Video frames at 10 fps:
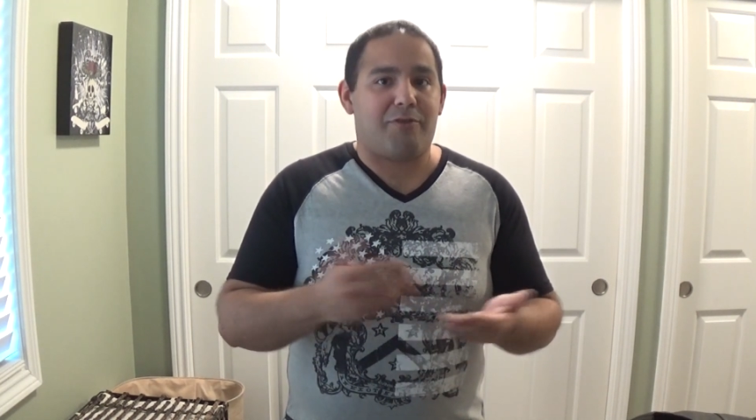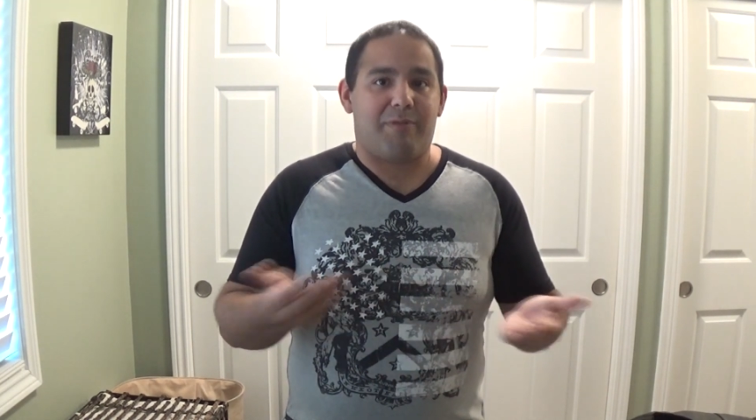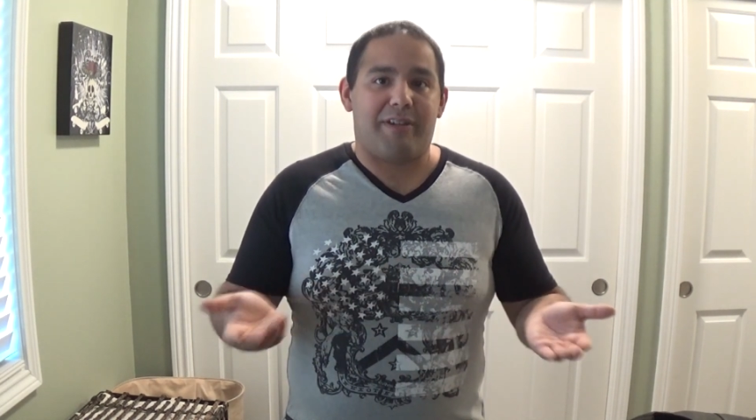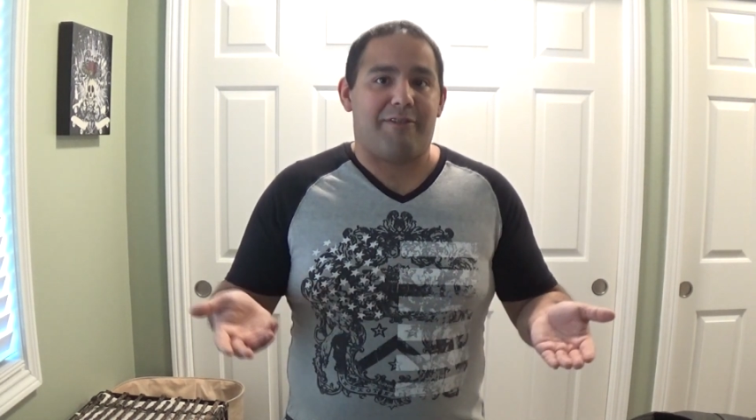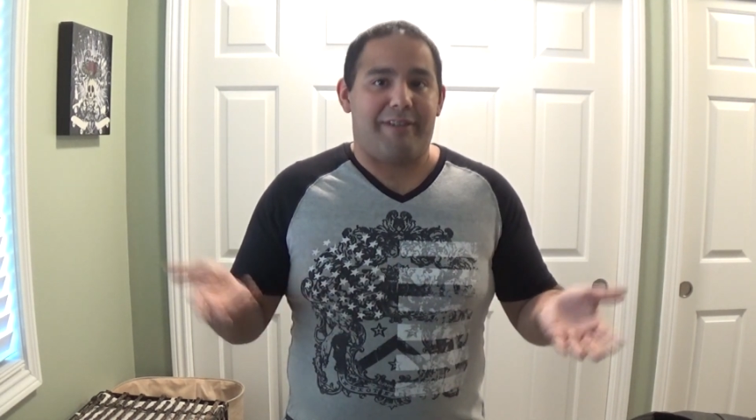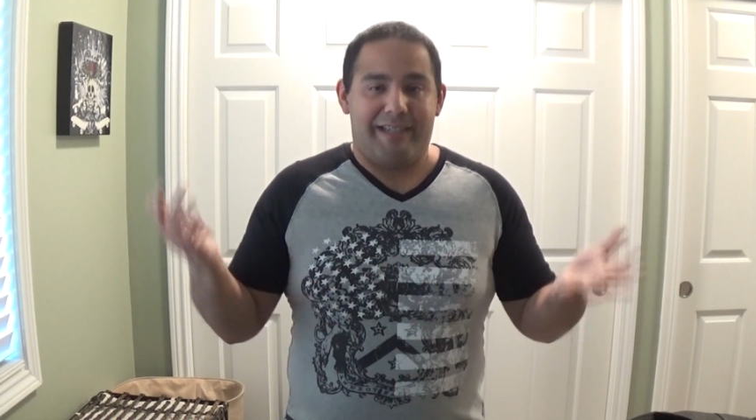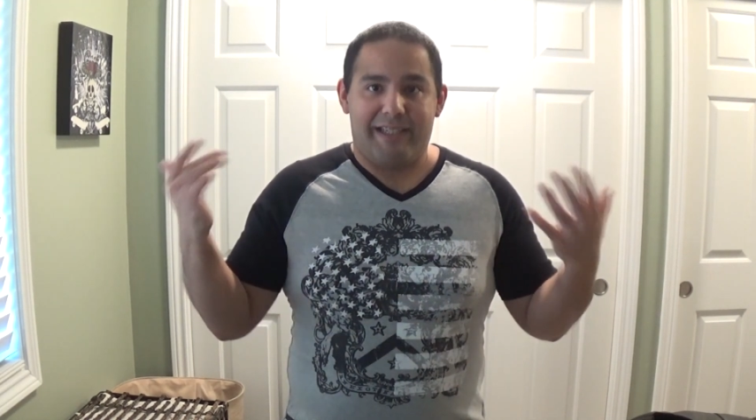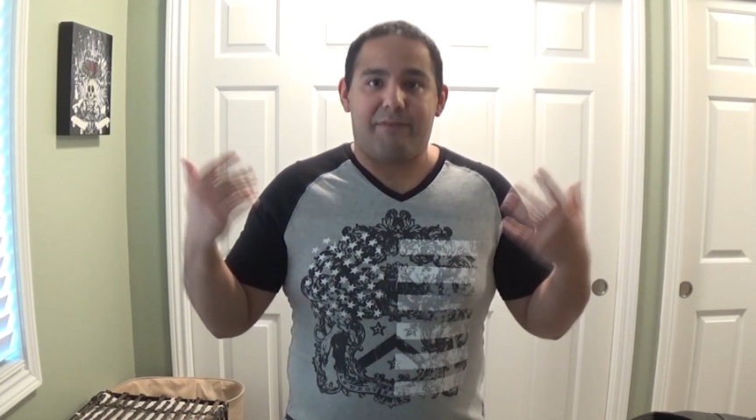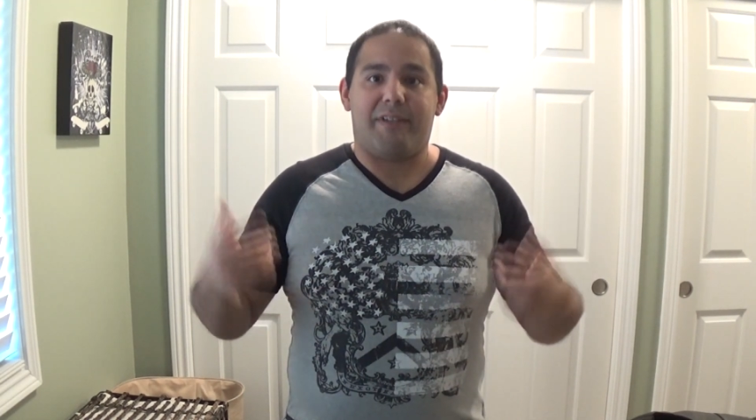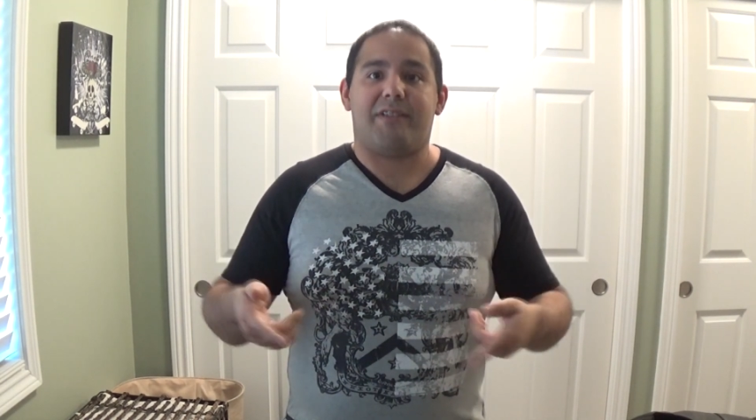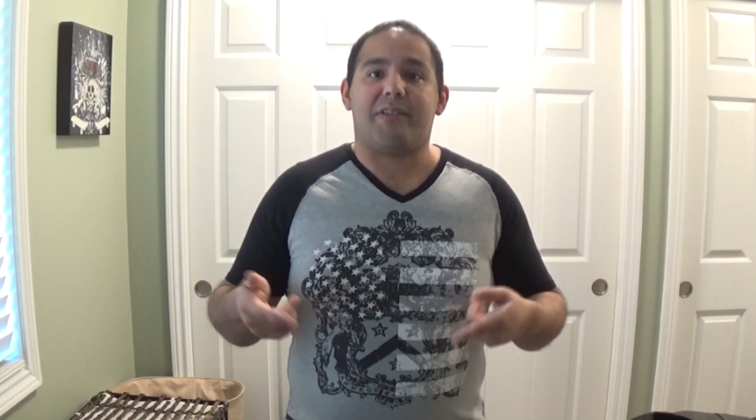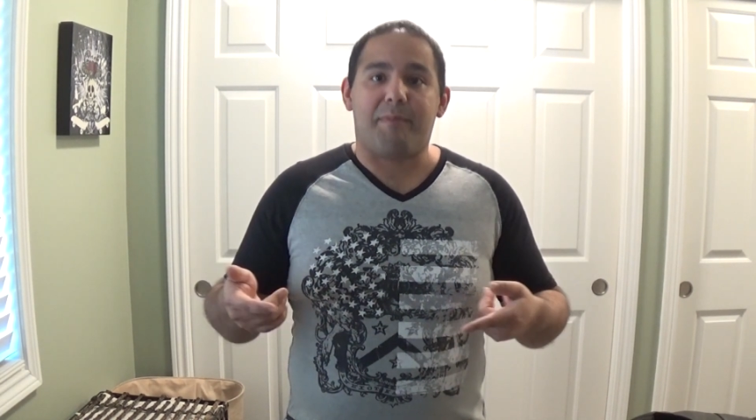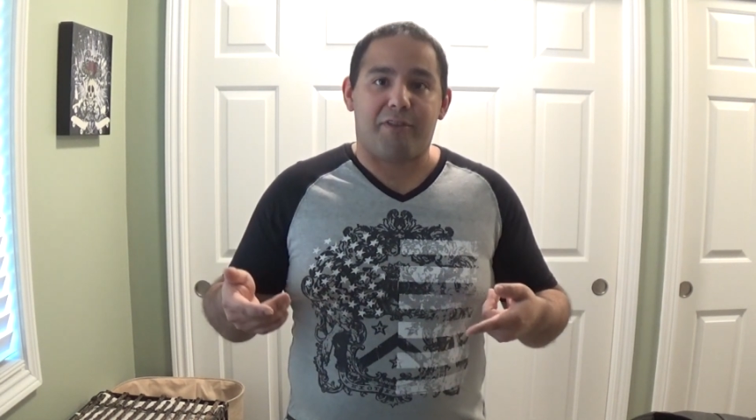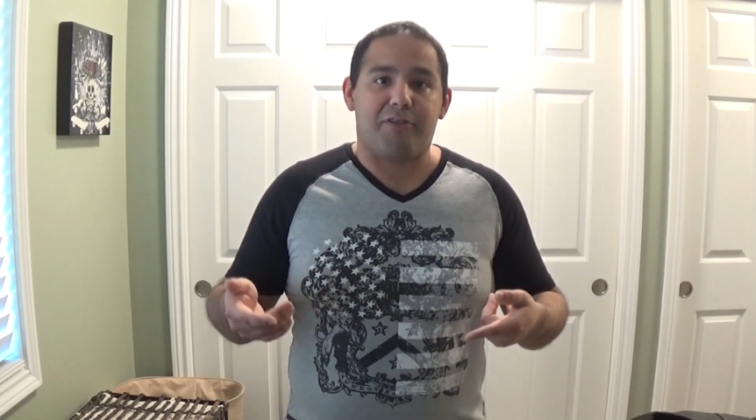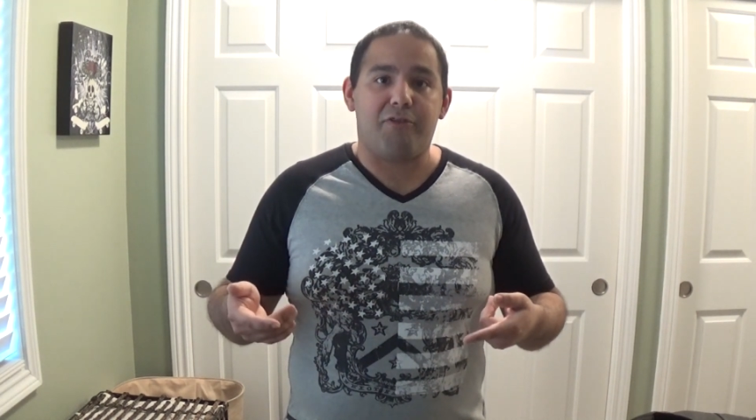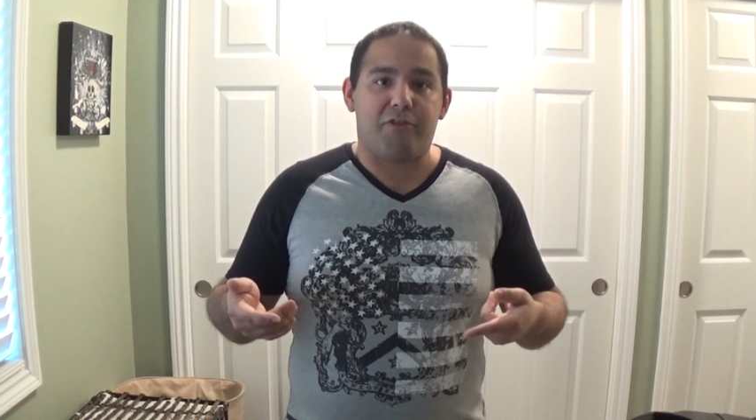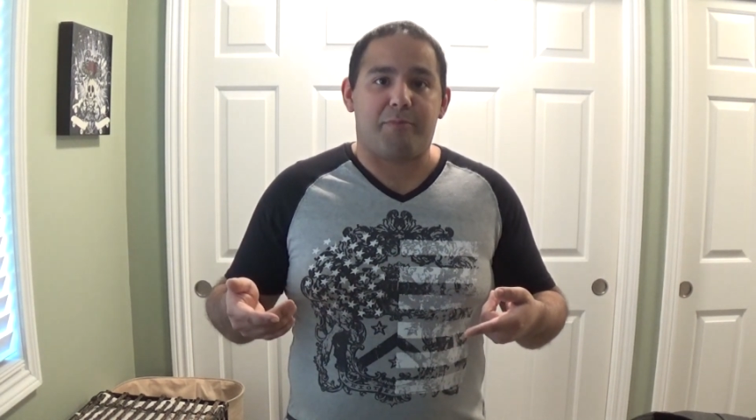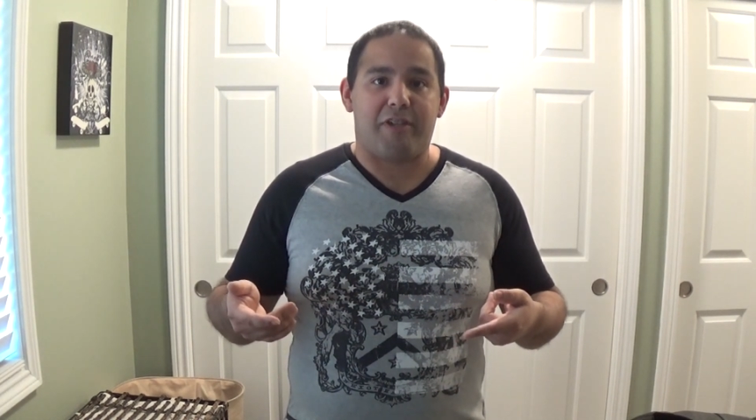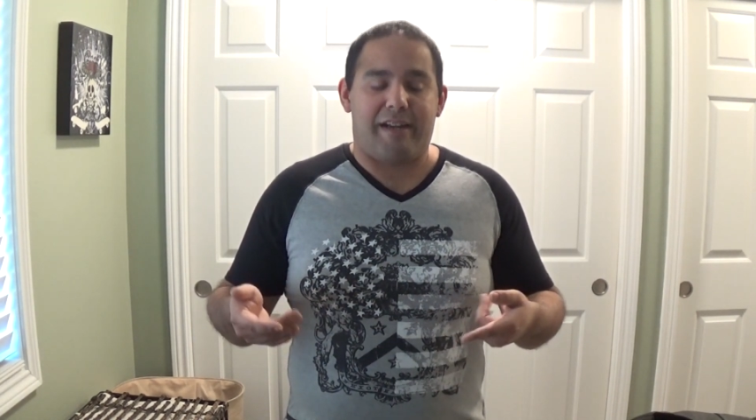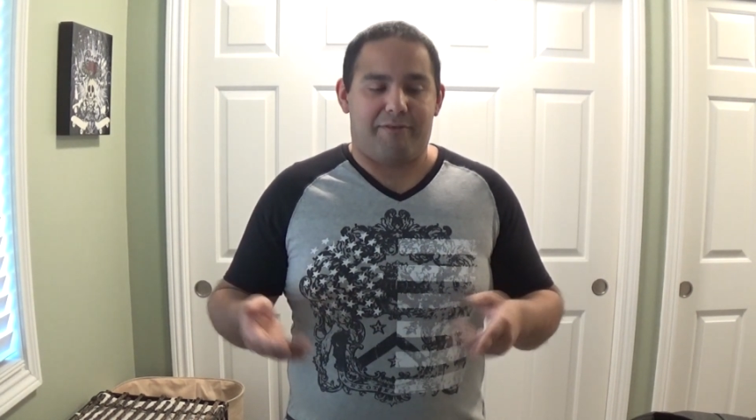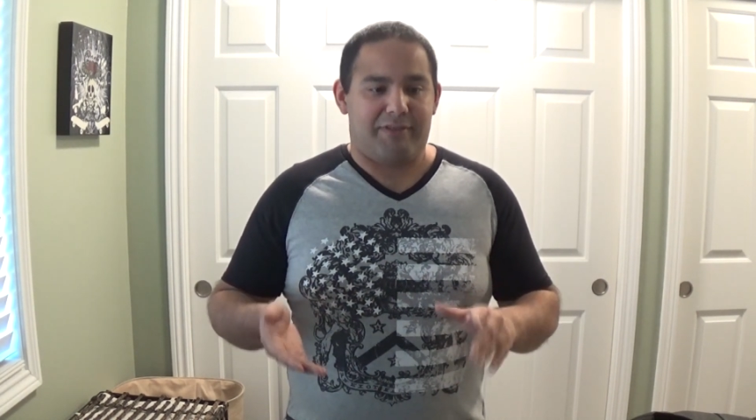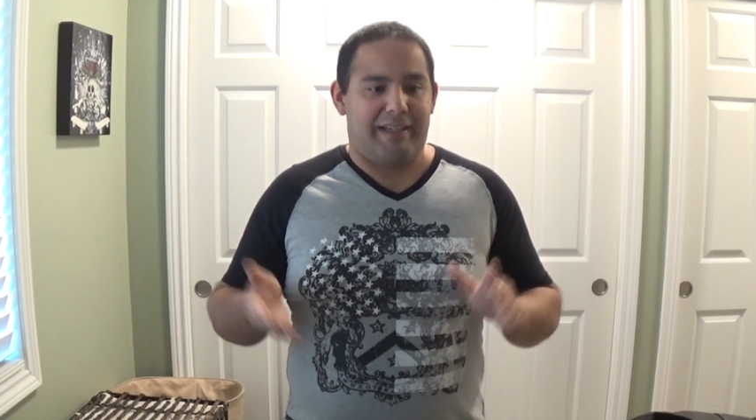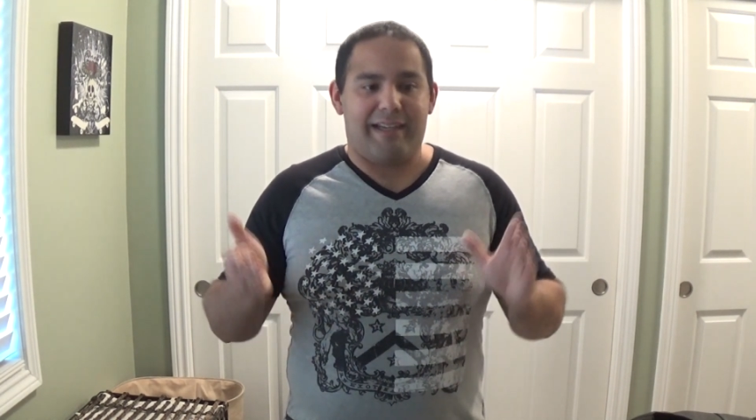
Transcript: Twitter, and even some of their YouTube channels.